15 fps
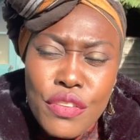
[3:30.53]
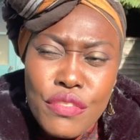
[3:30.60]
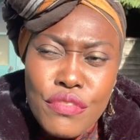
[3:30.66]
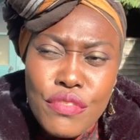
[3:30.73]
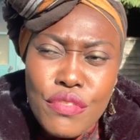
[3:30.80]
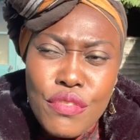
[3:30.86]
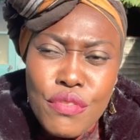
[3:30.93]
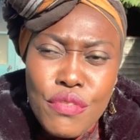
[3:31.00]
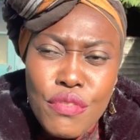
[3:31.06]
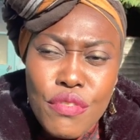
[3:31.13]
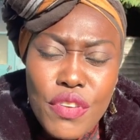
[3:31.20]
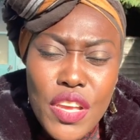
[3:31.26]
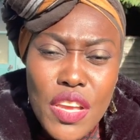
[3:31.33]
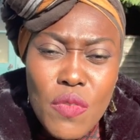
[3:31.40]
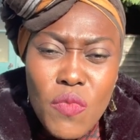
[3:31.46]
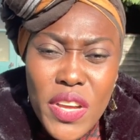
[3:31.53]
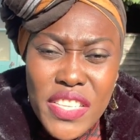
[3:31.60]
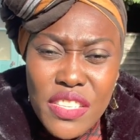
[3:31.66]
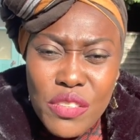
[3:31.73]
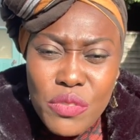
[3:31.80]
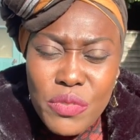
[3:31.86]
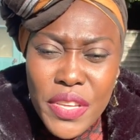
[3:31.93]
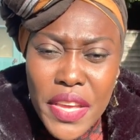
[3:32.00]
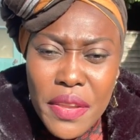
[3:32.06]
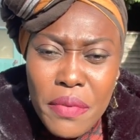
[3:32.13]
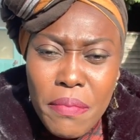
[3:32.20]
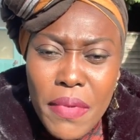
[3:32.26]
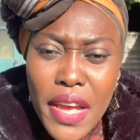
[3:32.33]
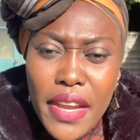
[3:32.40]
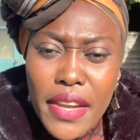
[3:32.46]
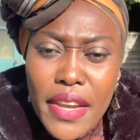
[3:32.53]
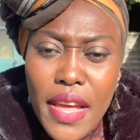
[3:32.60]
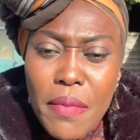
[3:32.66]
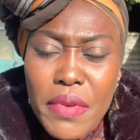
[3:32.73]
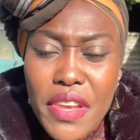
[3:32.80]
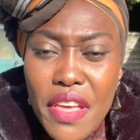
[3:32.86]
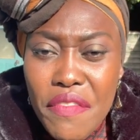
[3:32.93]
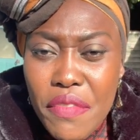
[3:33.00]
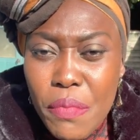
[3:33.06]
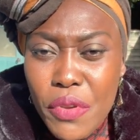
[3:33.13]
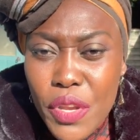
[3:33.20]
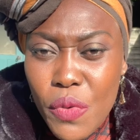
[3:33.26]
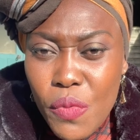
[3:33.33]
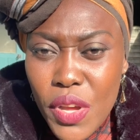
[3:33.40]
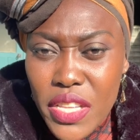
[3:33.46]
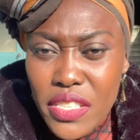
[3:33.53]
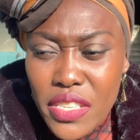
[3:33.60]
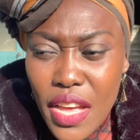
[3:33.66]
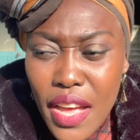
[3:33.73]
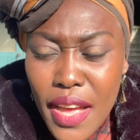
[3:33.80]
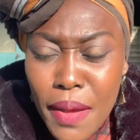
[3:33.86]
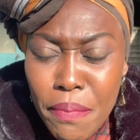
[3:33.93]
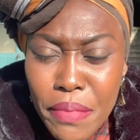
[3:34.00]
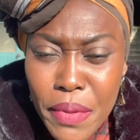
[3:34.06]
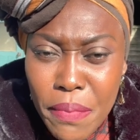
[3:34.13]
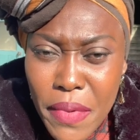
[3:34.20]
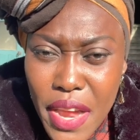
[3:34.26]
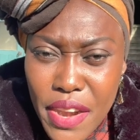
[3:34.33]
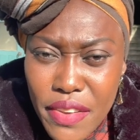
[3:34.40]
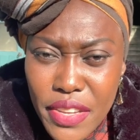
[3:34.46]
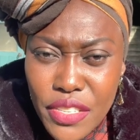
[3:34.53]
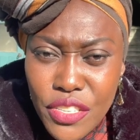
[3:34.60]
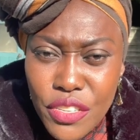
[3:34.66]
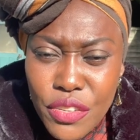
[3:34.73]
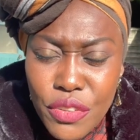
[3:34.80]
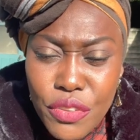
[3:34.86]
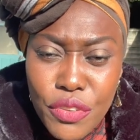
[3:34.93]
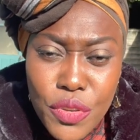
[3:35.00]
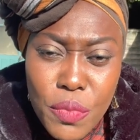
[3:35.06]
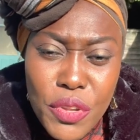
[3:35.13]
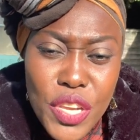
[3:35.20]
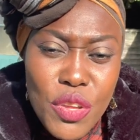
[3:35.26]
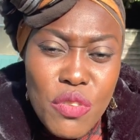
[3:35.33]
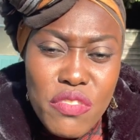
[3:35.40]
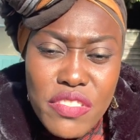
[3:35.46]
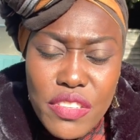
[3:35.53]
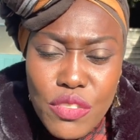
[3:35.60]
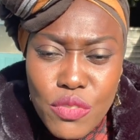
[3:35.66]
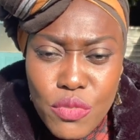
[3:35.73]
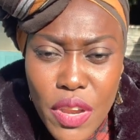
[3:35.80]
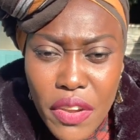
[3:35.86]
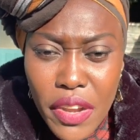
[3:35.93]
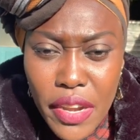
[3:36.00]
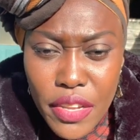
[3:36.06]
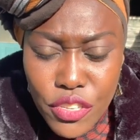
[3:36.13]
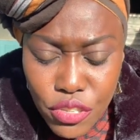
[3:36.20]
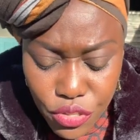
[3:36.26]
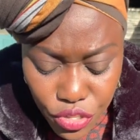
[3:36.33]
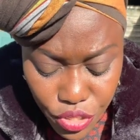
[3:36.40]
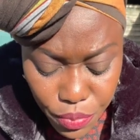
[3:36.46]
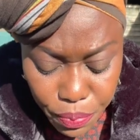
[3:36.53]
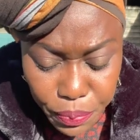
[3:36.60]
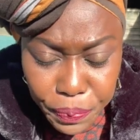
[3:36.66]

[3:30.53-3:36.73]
So in wanting to get married, everybody wants a happy marriage. Nobody goes into a relationship